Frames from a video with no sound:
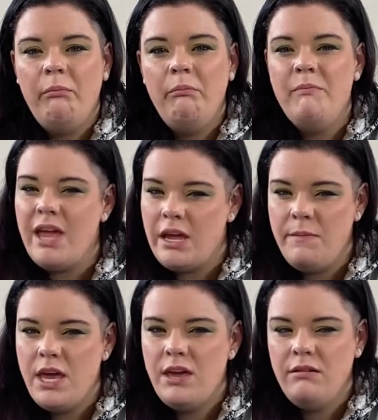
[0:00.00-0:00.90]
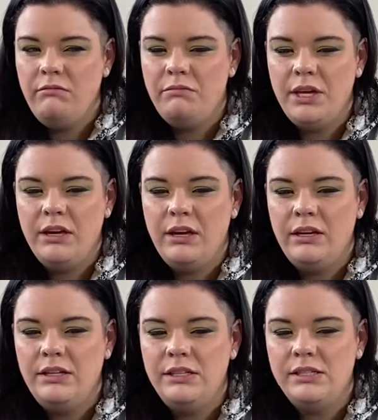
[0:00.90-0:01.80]
Maybe,
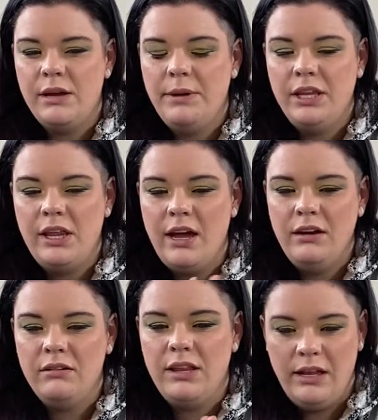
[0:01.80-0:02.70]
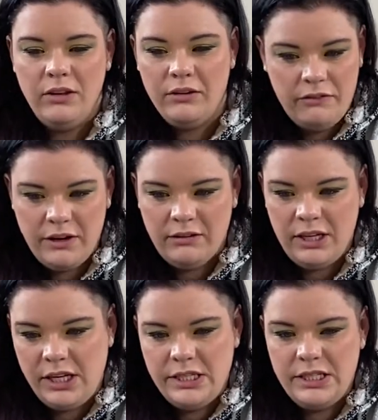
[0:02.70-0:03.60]
because I mean that looked fairly
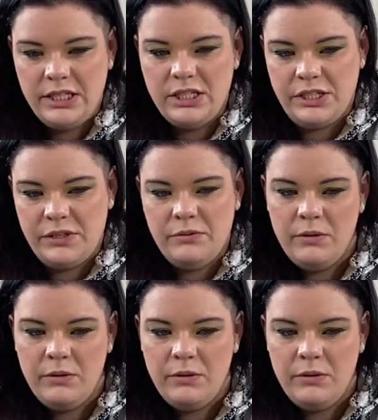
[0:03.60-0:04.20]
easy to do,